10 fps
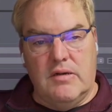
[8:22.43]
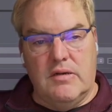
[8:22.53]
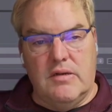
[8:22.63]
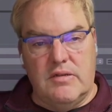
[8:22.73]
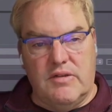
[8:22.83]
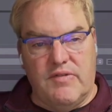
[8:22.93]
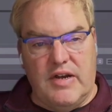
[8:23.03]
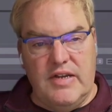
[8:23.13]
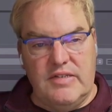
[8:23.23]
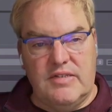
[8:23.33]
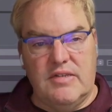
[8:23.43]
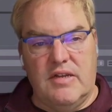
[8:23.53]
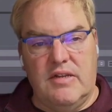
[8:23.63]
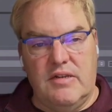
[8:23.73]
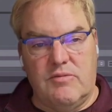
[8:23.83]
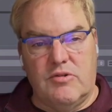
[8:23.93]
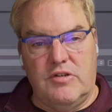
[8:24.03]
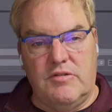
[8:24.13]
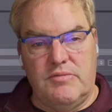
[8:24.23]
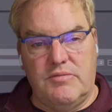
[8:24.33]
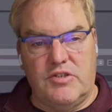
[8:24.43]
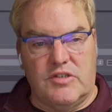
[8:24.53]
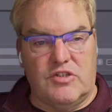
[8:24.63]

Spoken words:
device, and it will just